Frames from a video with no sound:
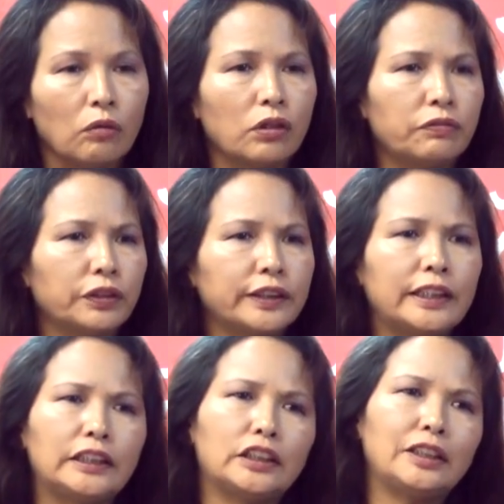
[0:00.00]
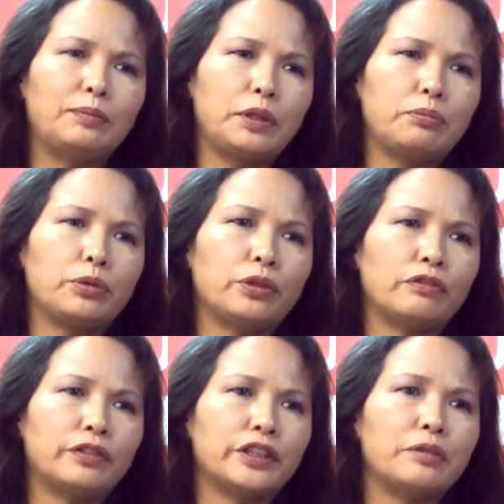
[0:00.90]
Well, First Nations people
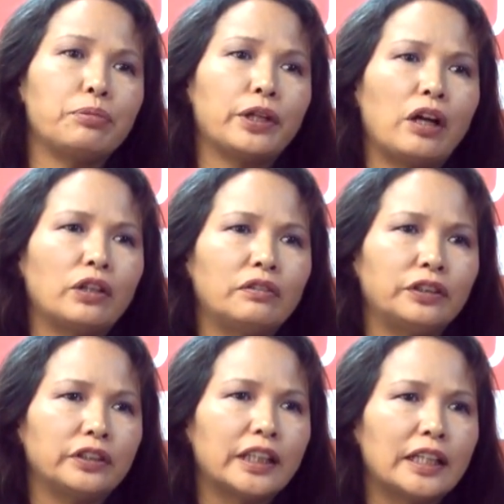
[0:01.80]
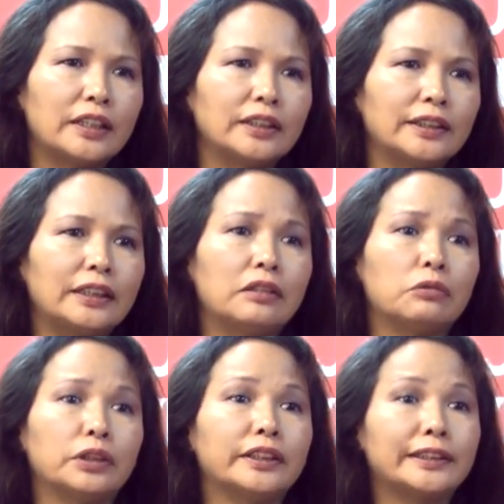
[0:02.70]
are very proud of your candidacy,
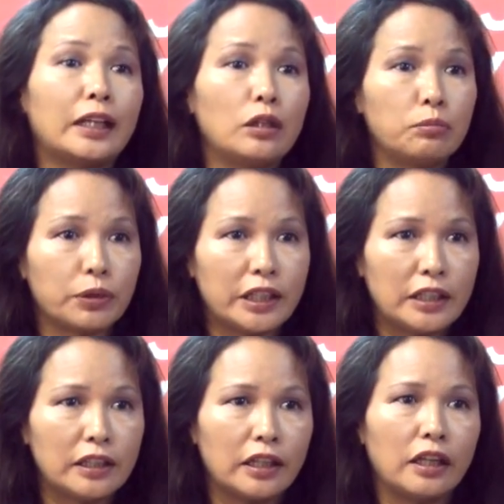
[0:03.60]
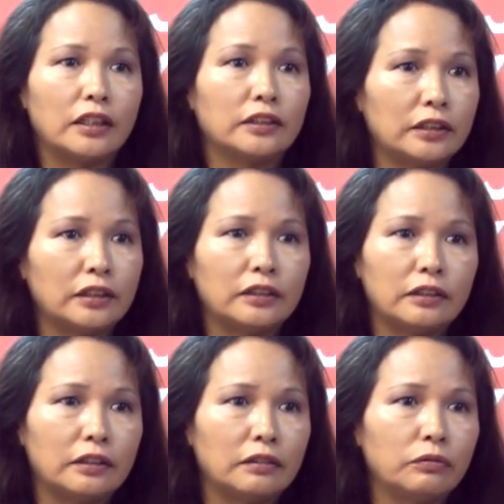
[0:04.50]
and we're celebrating that
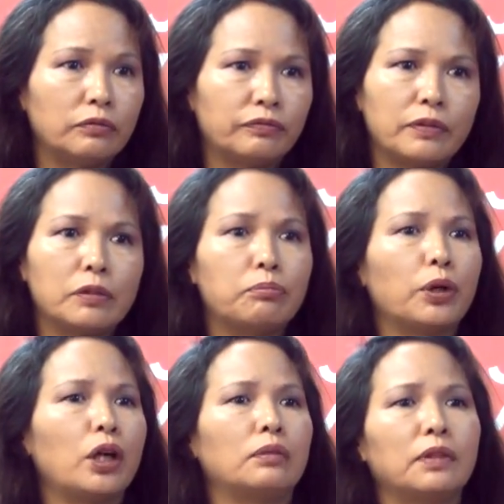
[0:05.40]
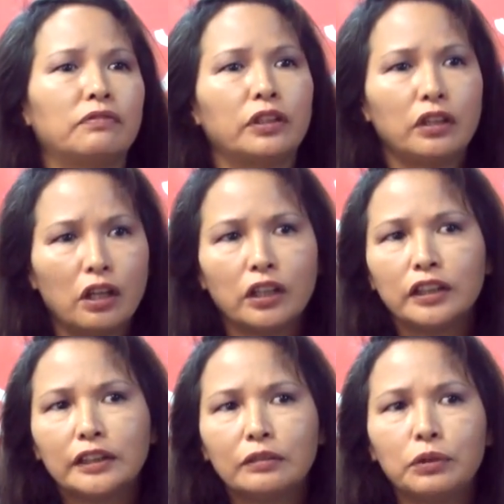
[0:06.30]
from the bottom of our
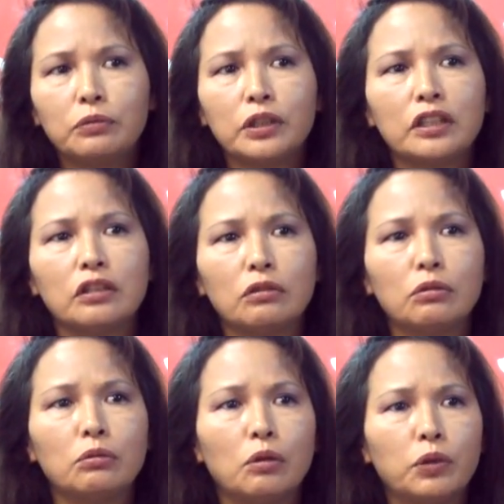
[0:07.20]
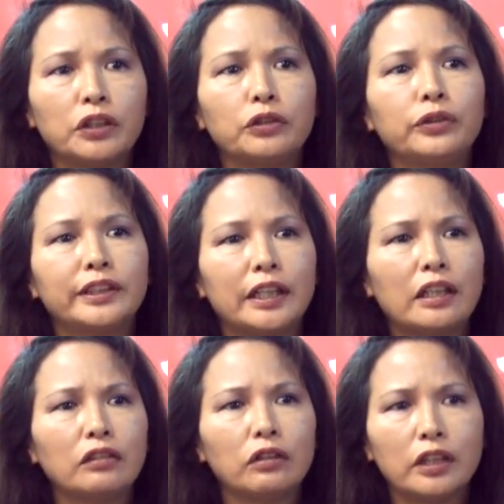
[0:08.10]
hearts. We want to know where you
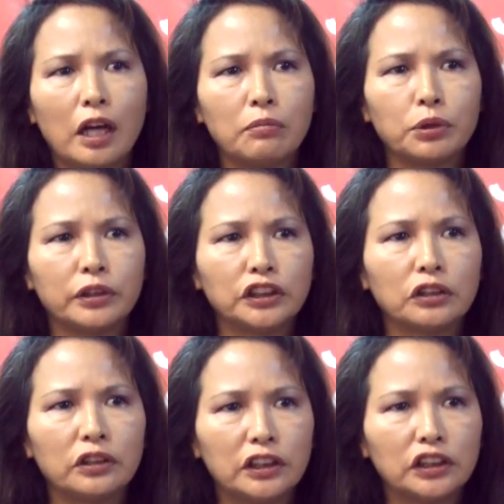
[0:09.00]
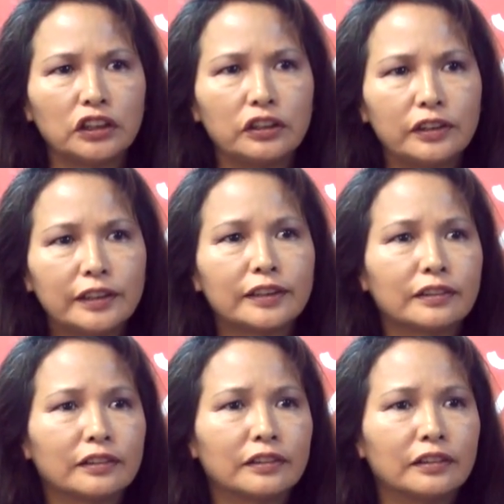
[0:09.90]
stand on Aboriginal issues.